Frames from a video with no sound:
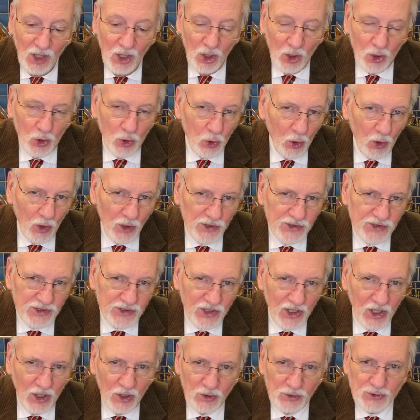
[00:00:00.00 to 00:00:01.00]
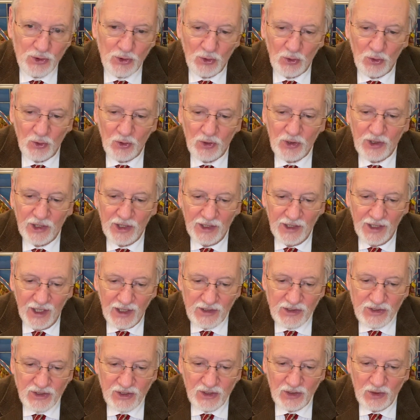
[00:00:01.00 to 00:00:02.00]
cross-cultural
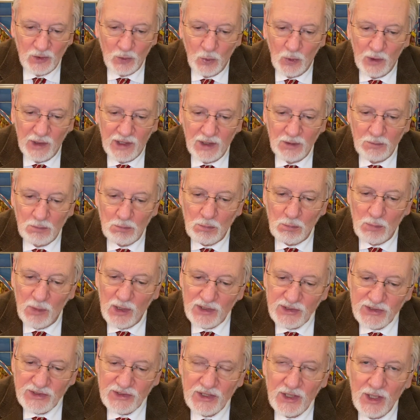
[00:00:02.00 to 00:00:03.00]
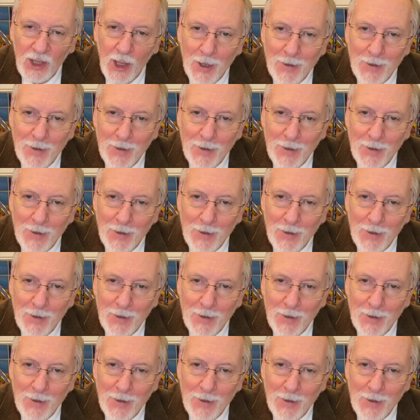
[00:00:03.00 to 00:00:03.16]
connection, we can miss